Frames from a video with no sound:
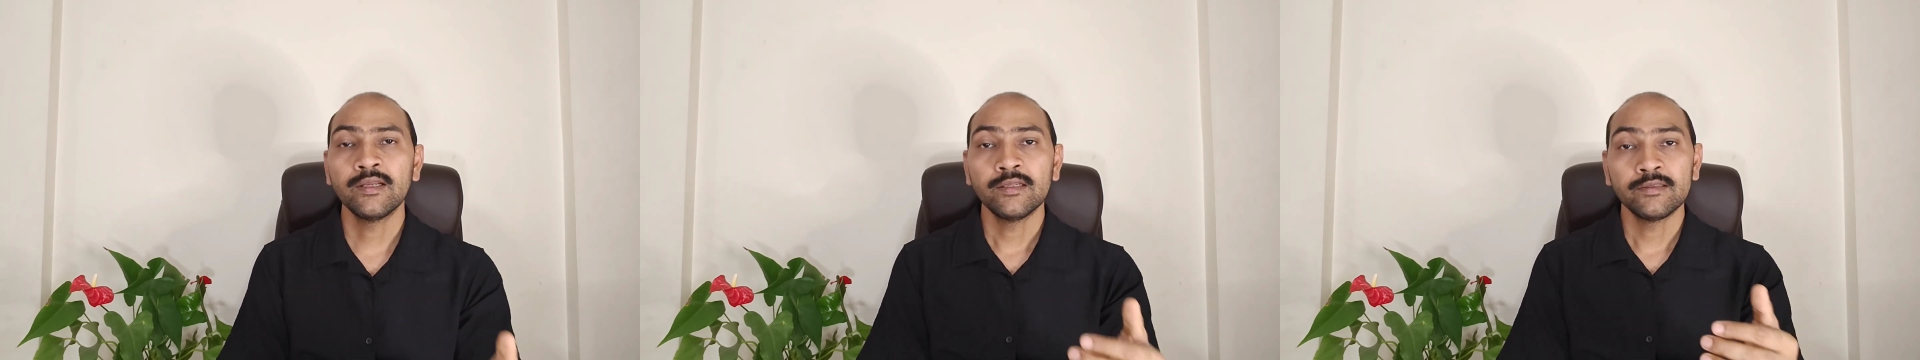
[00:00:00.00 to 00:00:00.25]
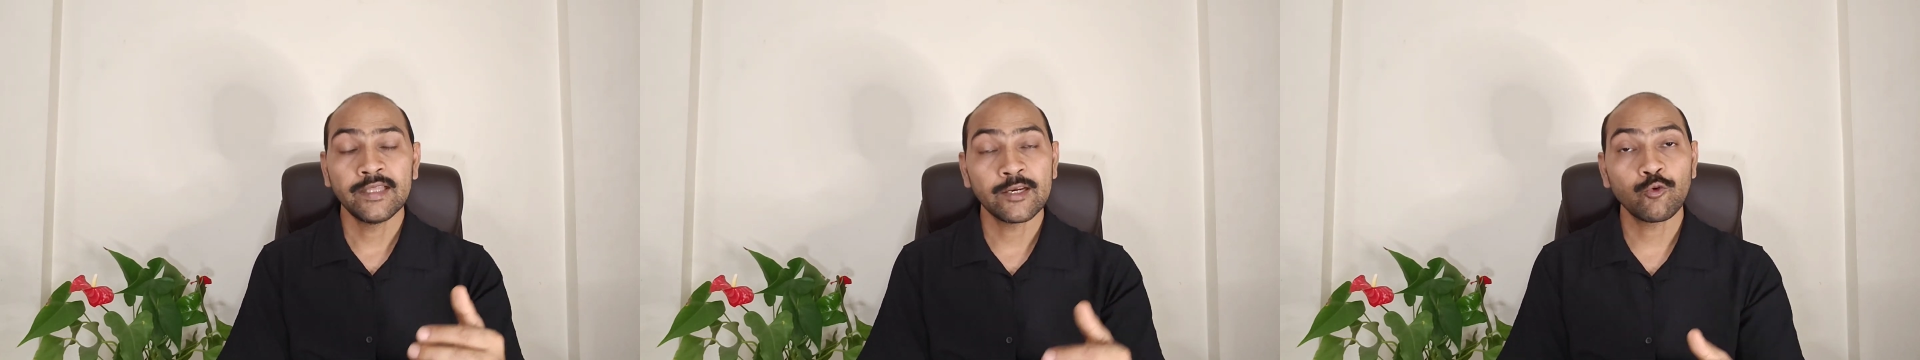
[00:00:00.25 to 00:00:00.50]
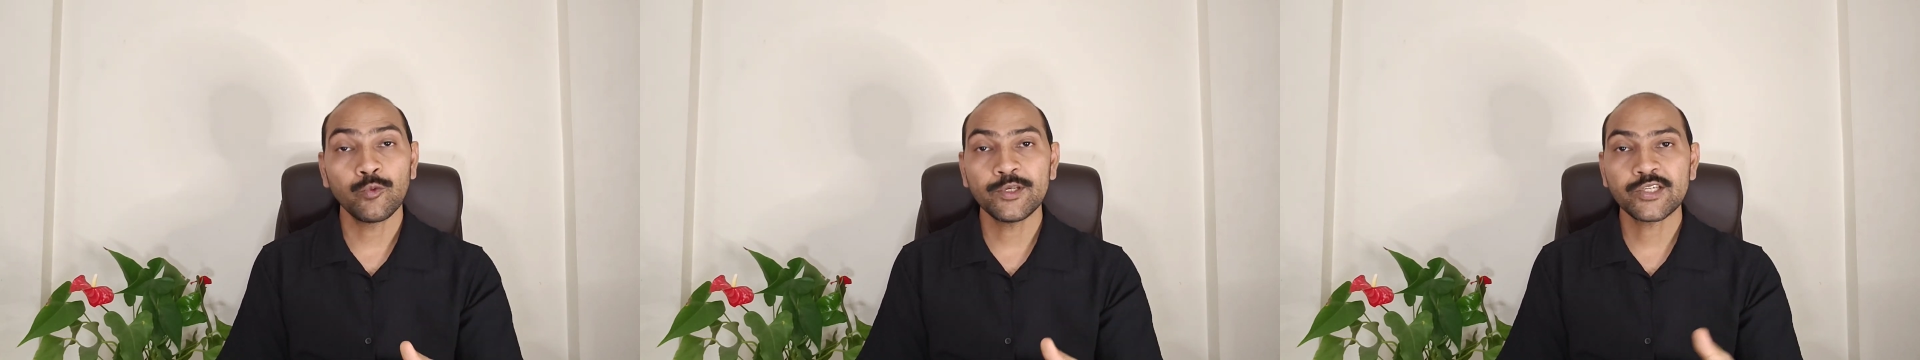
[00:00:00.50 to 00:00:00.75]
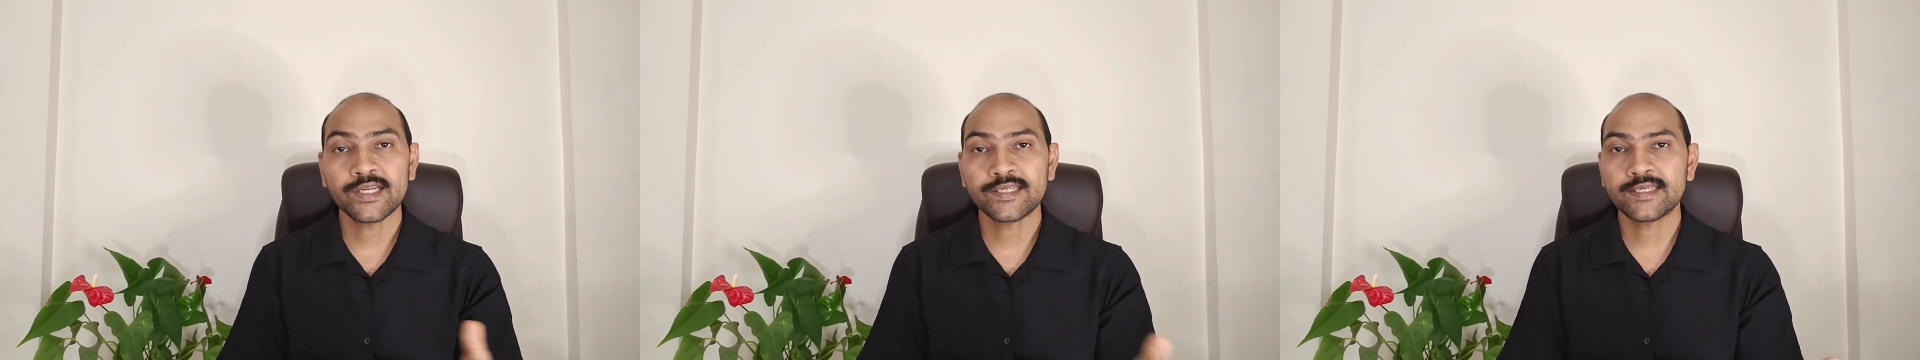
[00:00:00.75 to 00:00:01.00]
There could be
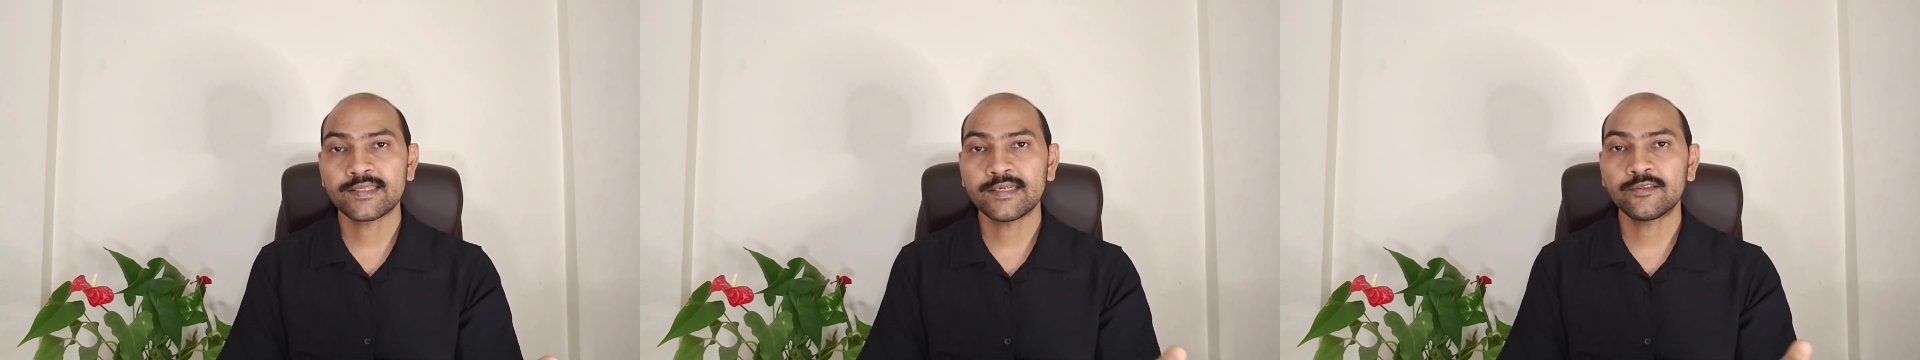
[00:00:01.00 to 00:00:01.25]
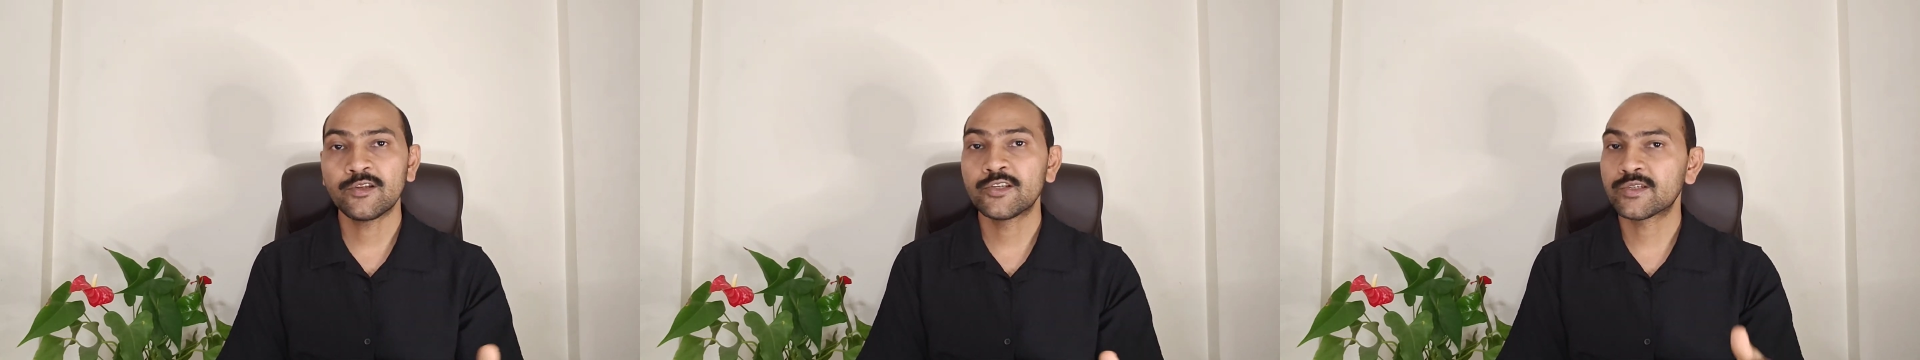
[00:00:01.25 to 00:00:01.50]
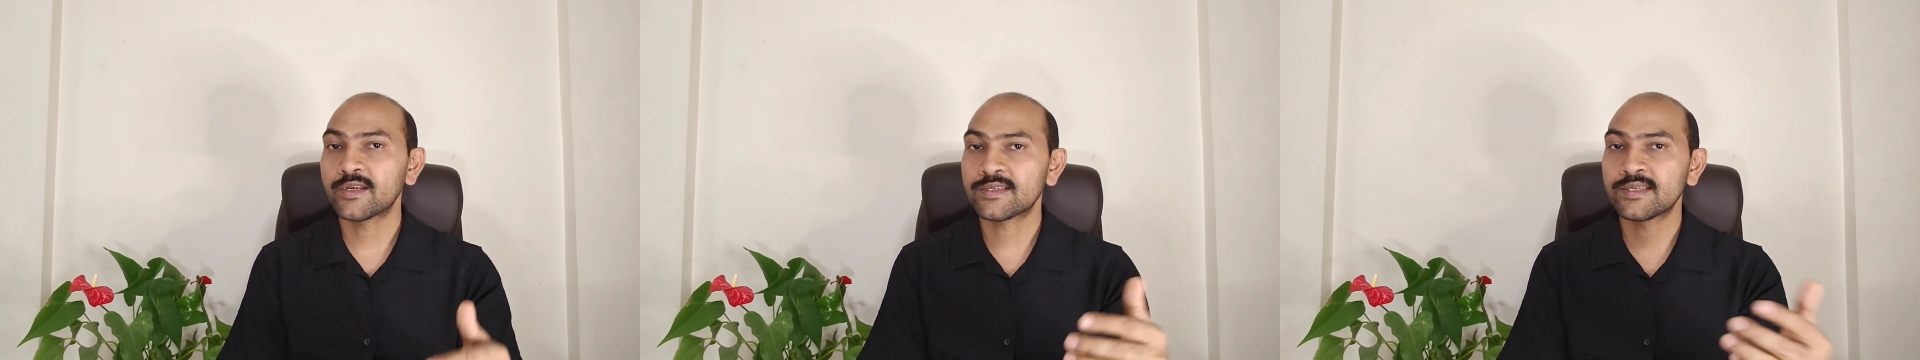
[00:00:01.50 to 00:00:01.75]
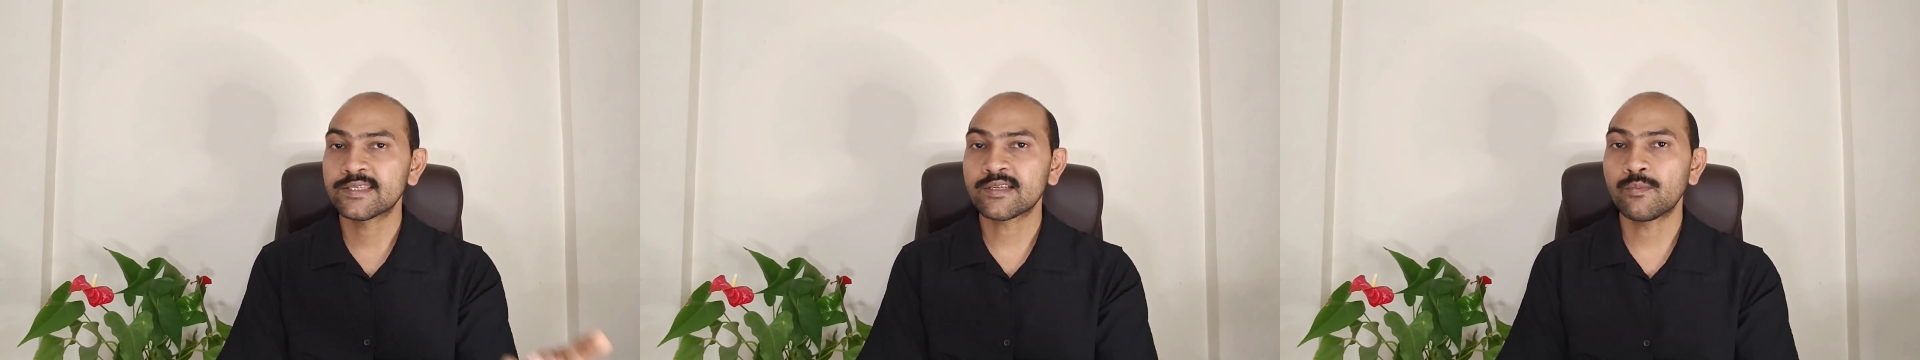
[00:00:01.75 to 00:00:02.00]
chances that the
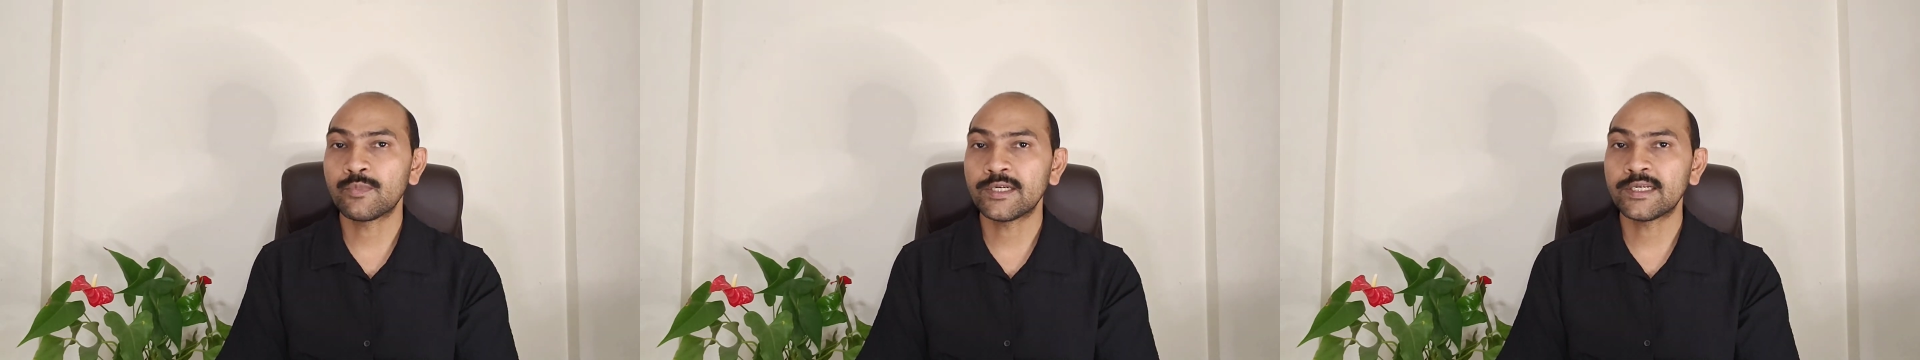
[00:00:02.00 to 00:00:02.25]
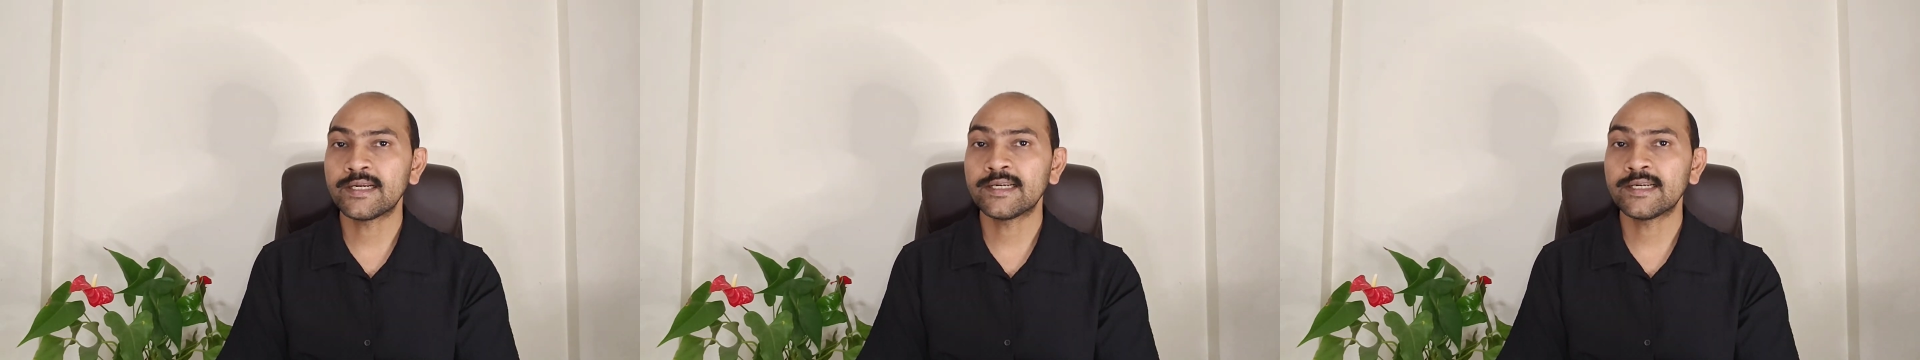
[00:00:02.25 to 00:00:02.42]
installation is completed